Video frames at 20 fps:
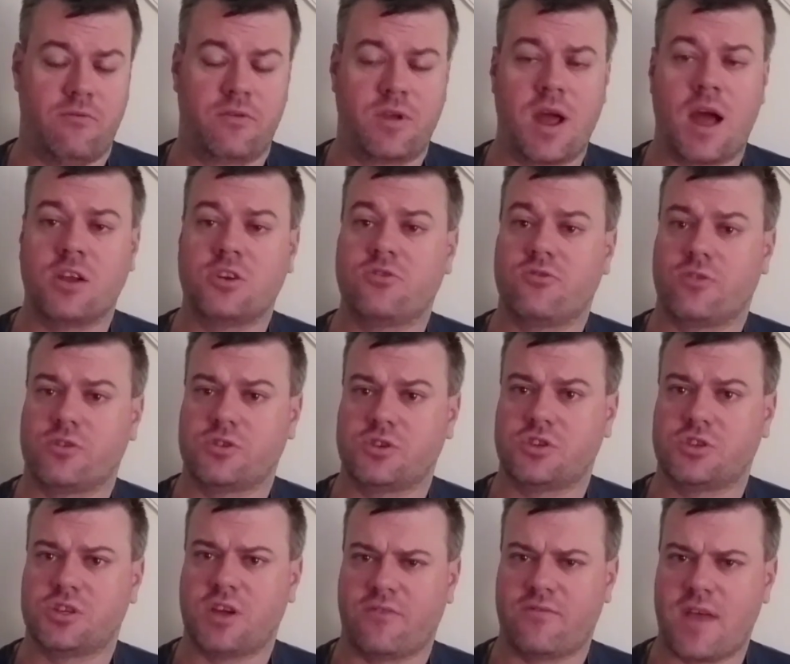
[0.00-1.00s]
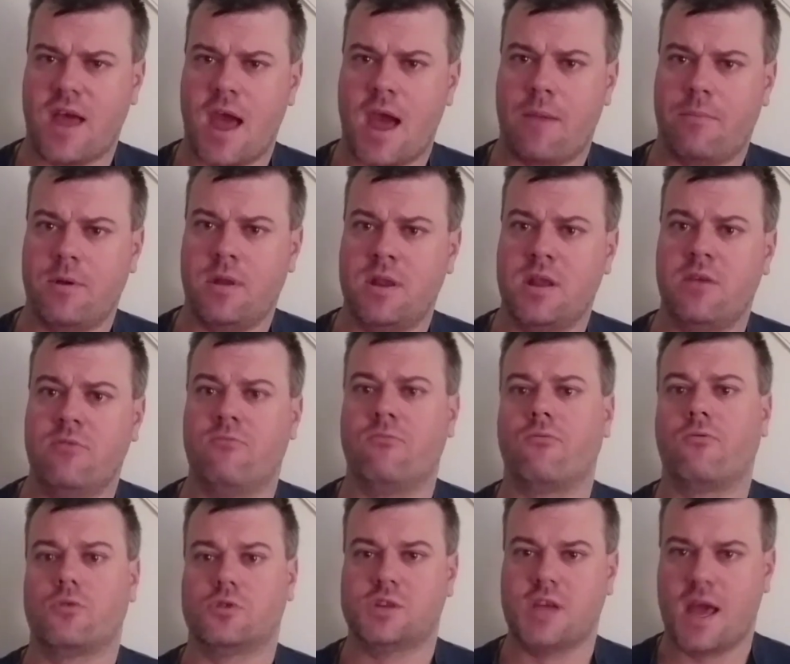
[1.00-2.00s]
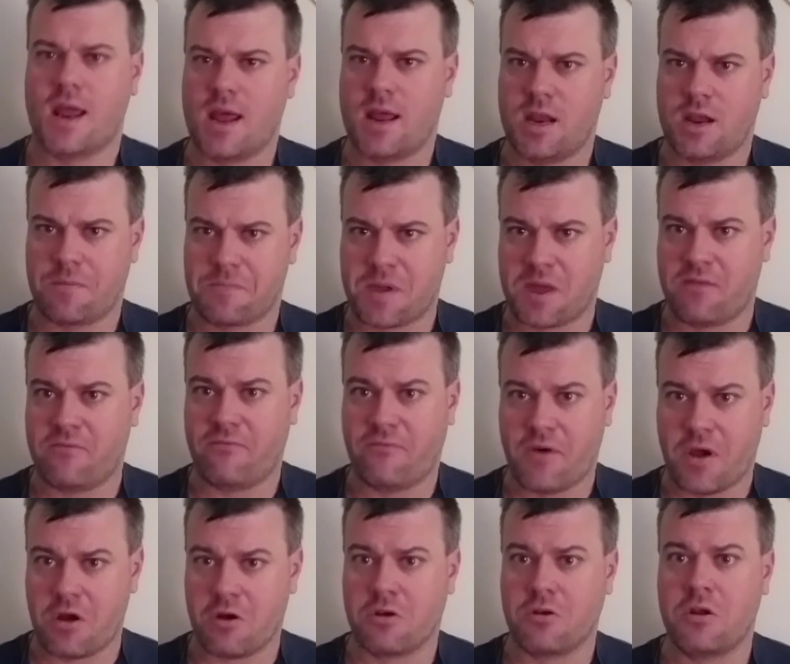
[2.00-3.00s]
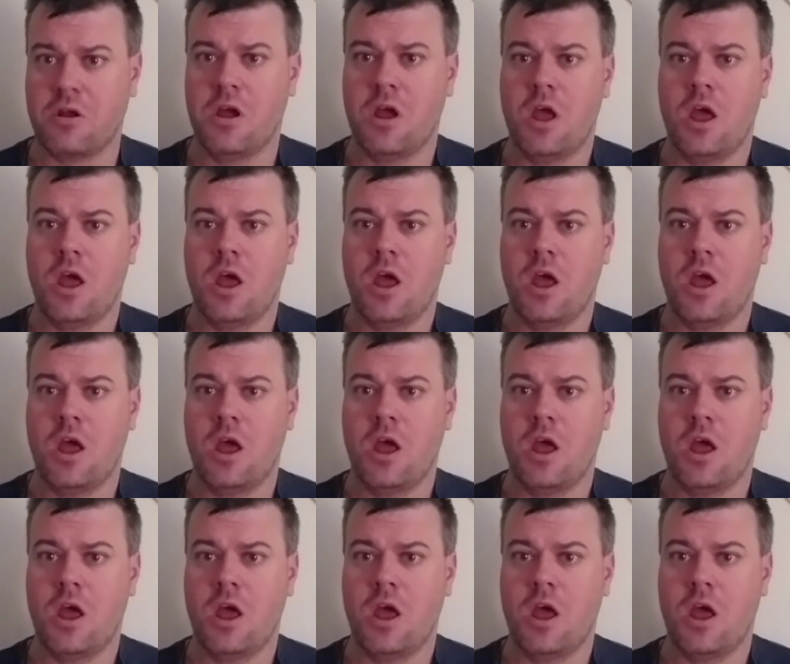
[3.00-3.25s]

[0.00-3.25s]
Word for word: controversial stuff that happened, and Roseanne ended up getting fired